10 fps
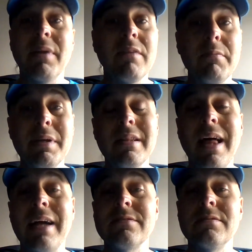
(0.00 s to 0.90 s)
I have a big
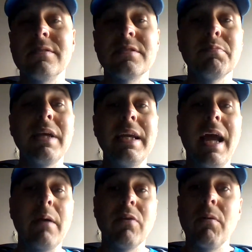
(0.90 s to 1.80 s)
glass display
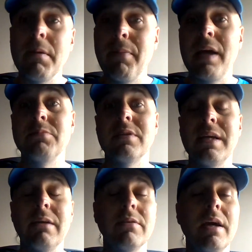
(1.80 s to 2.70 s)
cabinet, all my pipes
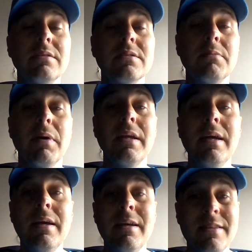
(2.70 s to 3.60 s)
laid out nicely. But
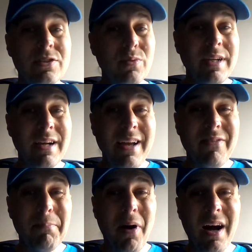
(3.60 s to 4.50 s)
this one here, I have
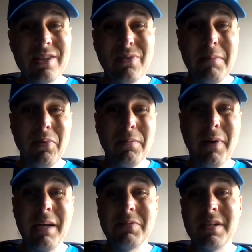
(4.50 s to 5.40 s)
a box where I put
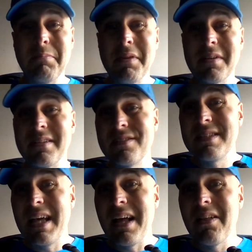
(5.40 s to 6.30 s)
pipes that I'm either going to
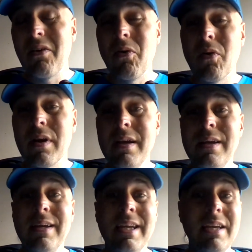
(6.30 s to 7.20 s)
sell, or
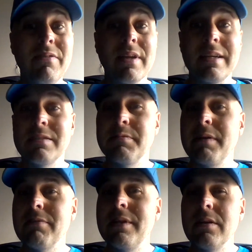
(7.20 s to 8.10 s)
even like some of my
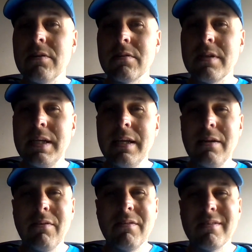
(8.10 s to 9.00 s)
really early,
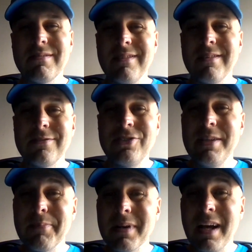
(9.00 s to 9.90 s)
or
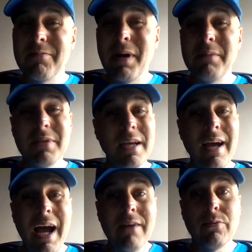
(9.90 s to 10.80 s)
cheaper kind of pipes.
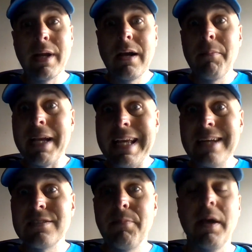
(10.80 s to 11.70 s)
I have what I call my
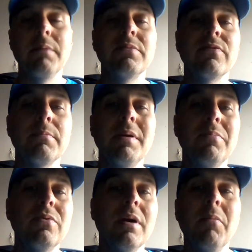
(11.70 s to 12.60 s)
guest pipes for
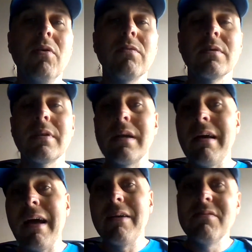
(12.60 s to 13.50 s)
people who come over and are
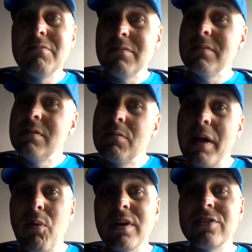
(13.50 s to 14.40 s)
like, you
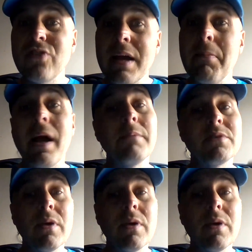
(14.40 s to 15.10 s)
might want to try a pipe.